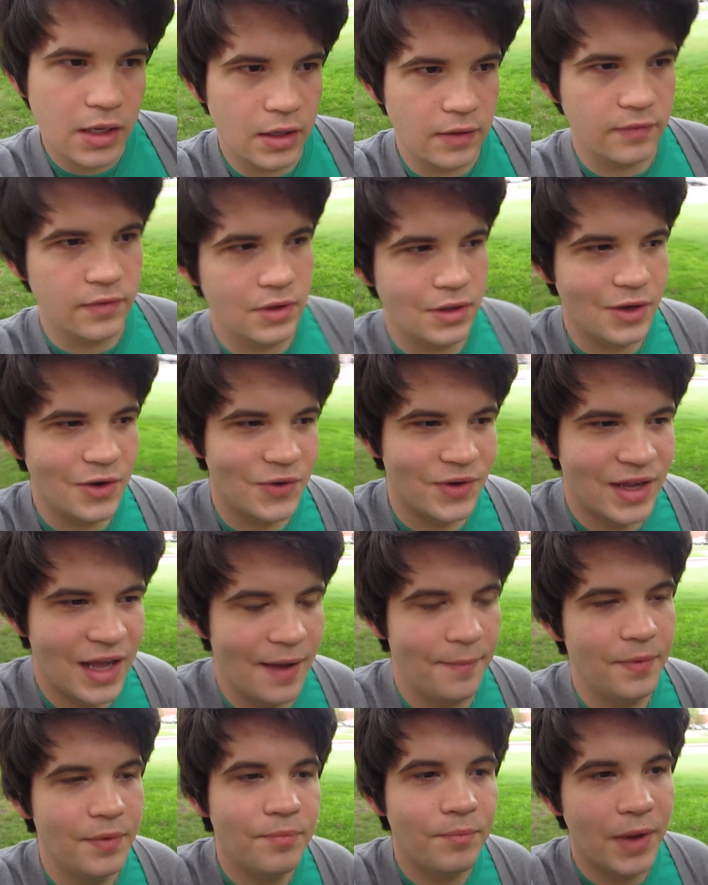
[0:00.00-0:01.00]
even though
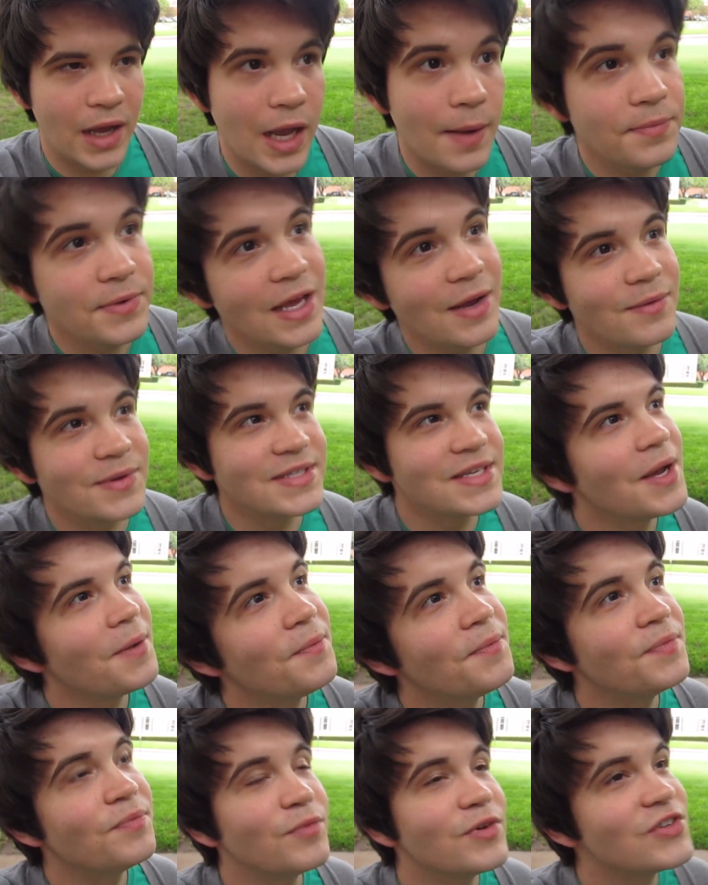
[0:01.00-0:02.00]
I'm, my update was
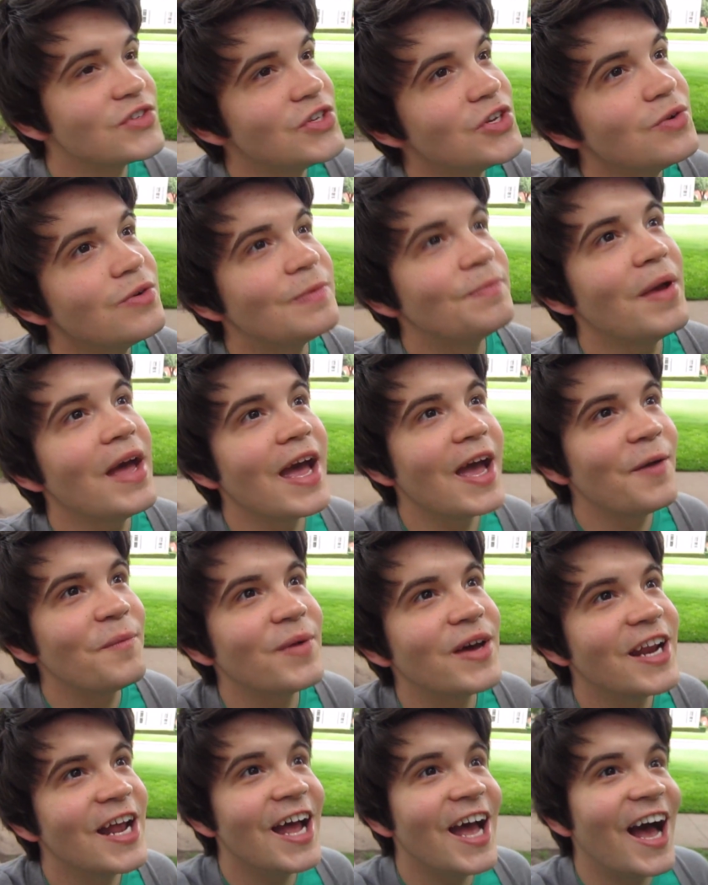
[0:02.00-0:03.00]
up was due in May,
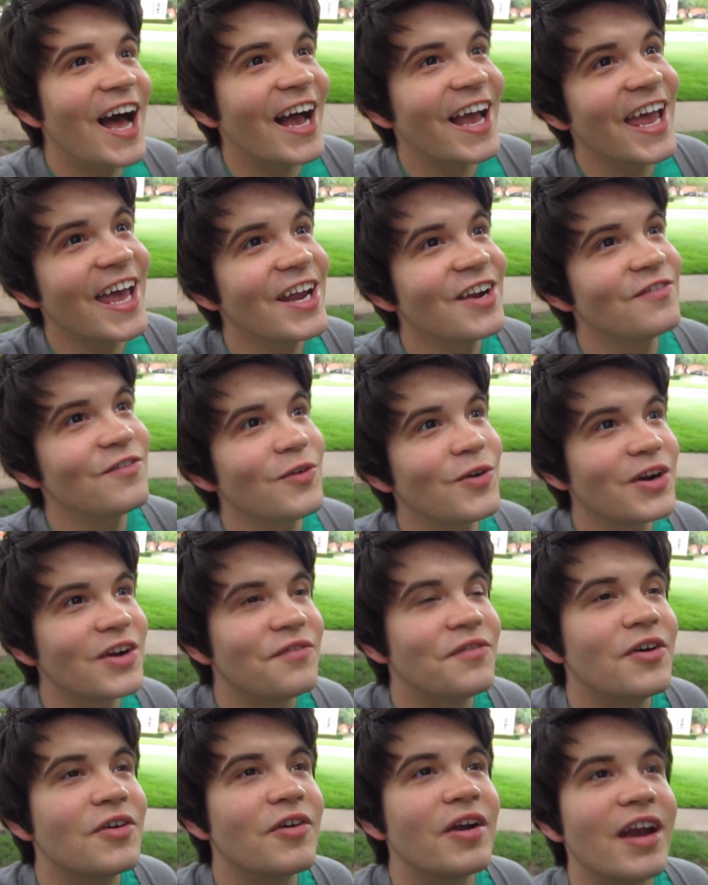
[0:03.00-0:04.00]
but I can't afford
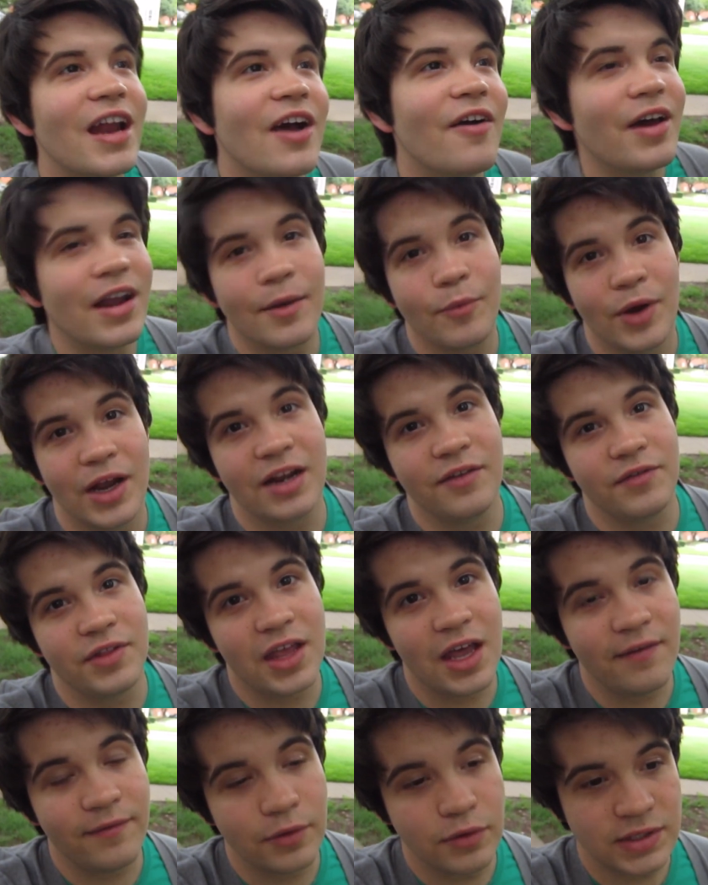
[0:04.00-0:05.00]
a phone right now and I'm waiting for
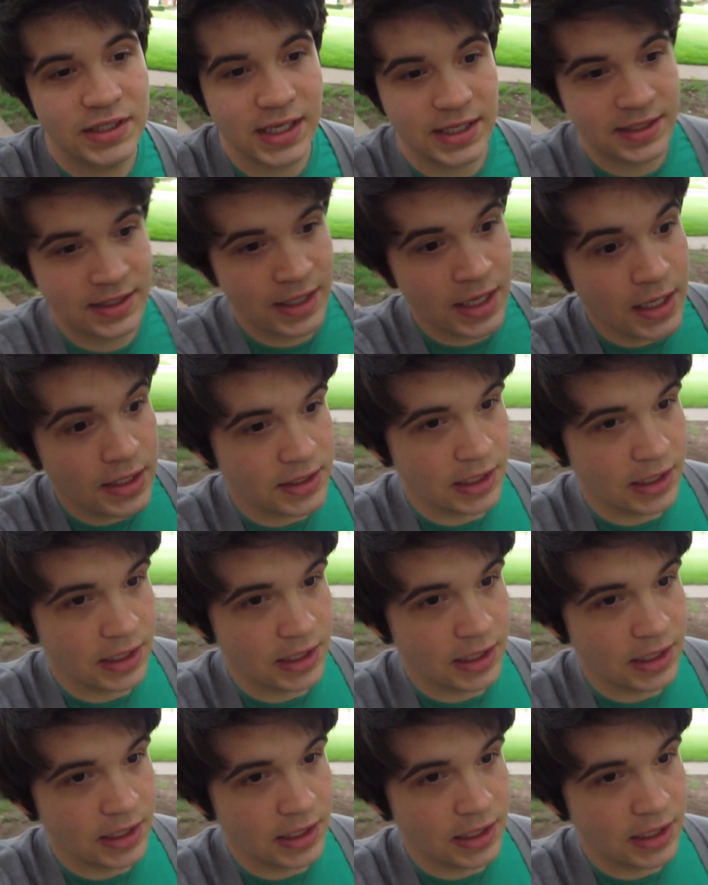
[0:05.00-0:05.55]
the iPhone six.